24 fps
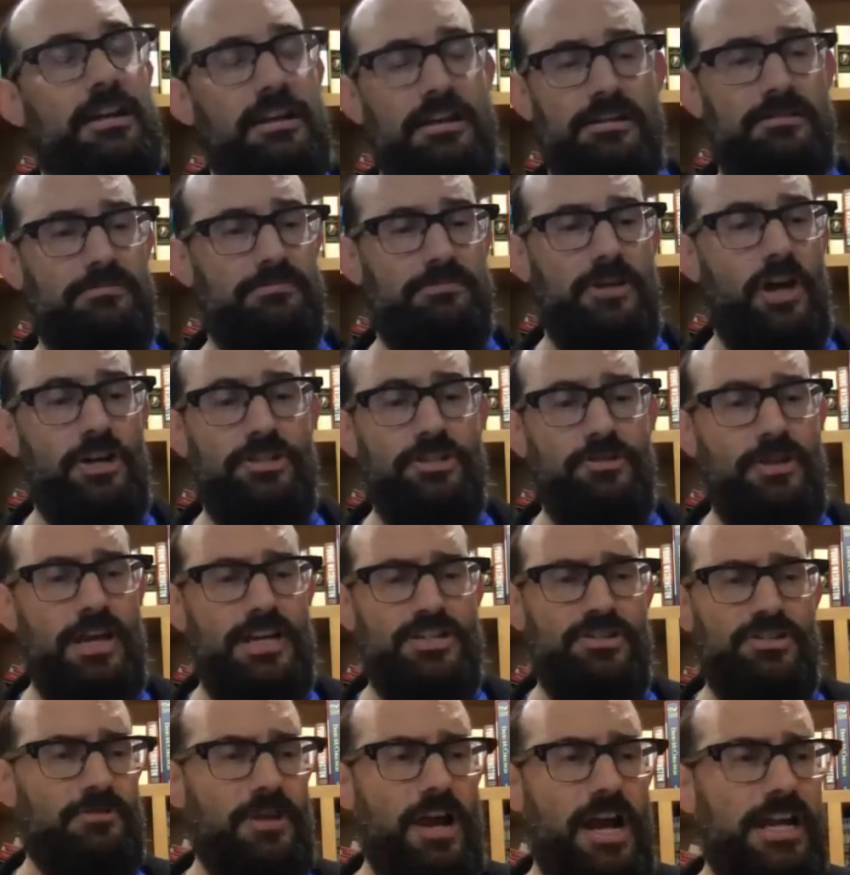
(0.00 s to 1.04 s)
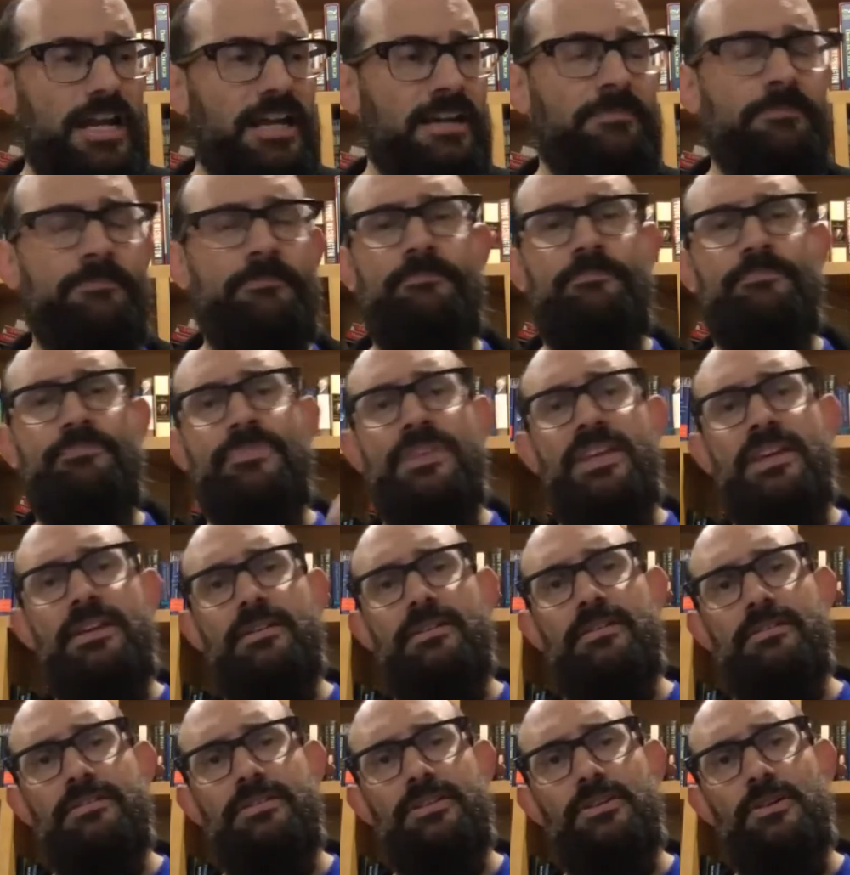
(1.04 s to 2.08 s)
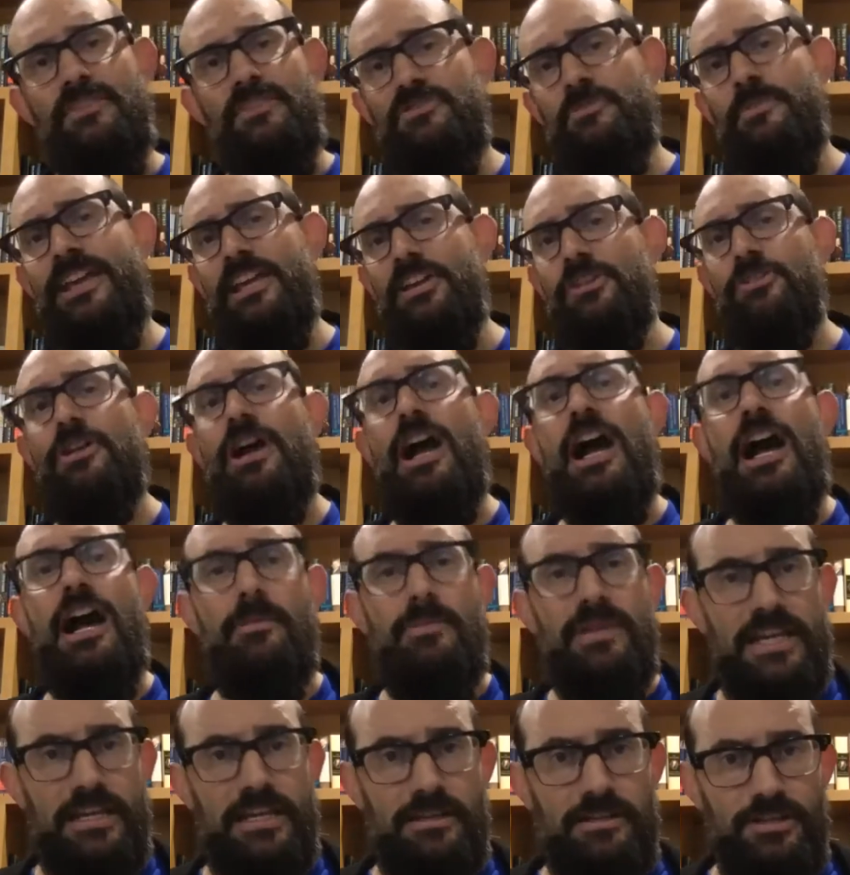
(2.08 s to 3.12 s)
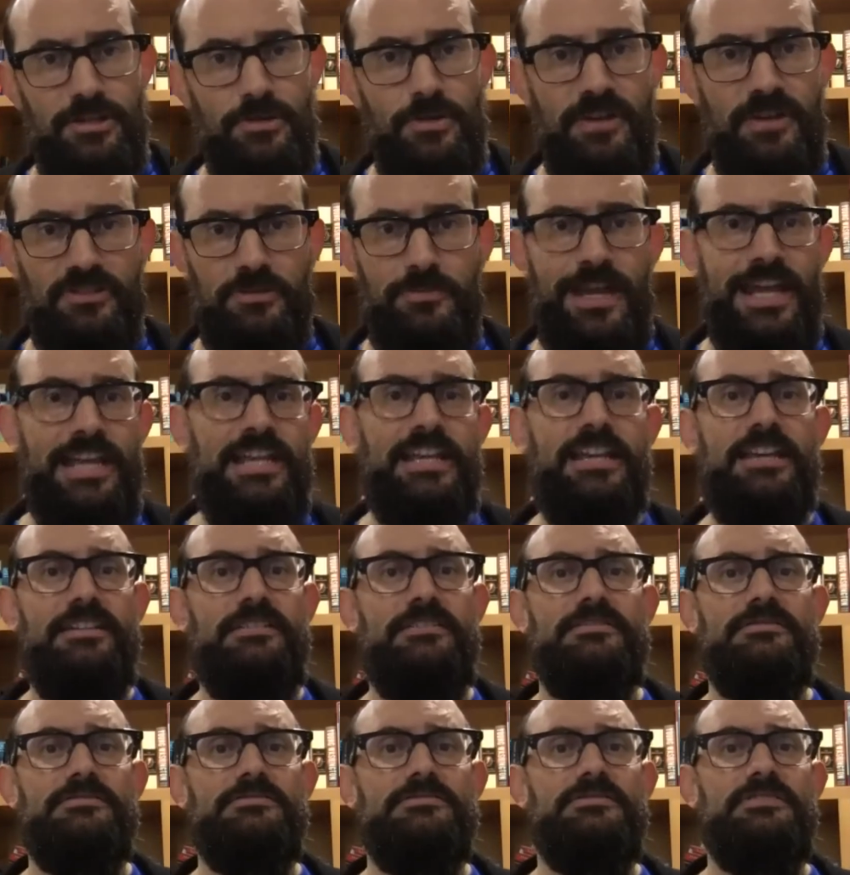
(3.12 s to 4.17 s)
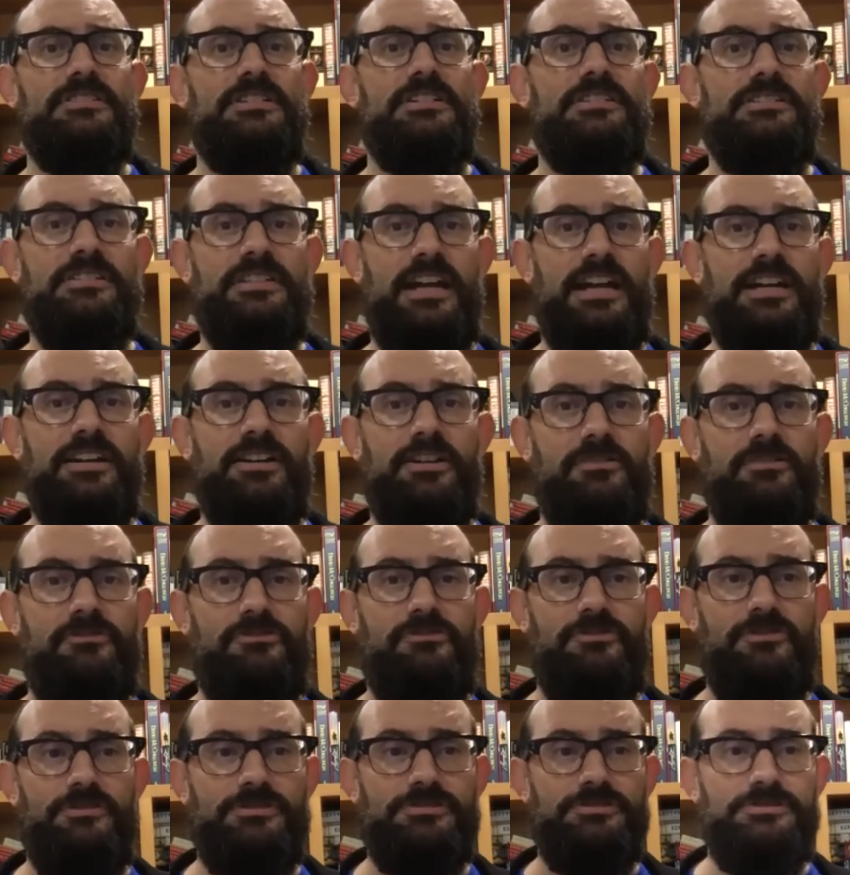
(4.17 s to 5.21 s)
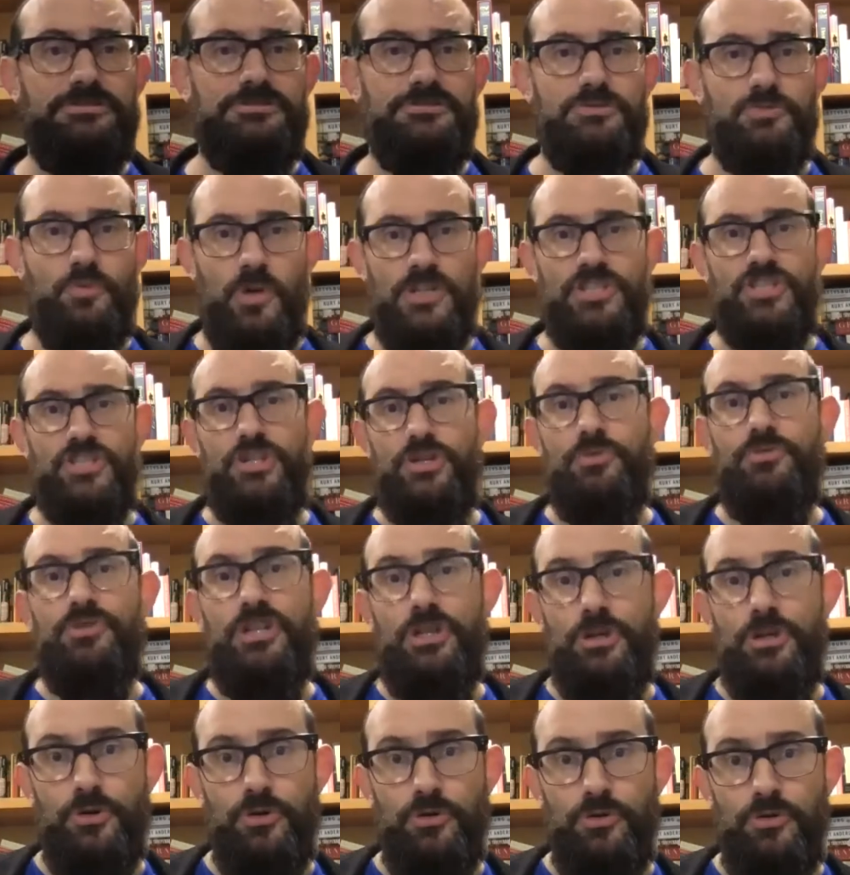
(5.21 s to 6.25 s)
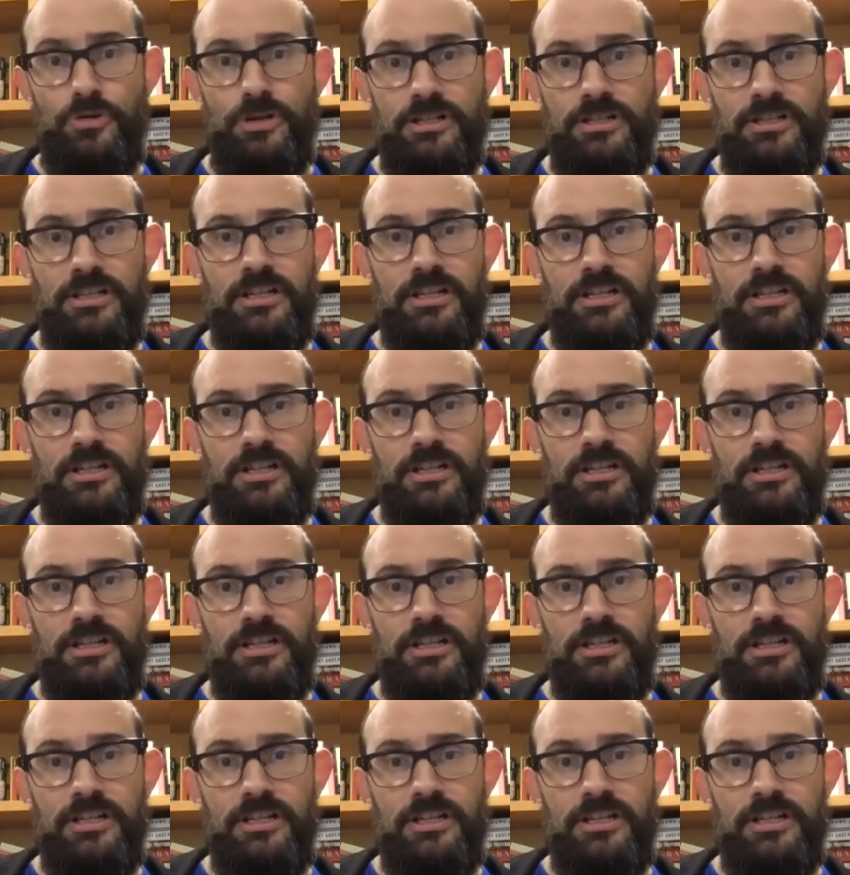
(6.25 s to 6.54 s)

art direction, writing, you have to make it your hobby. You have to make it kind of what you do.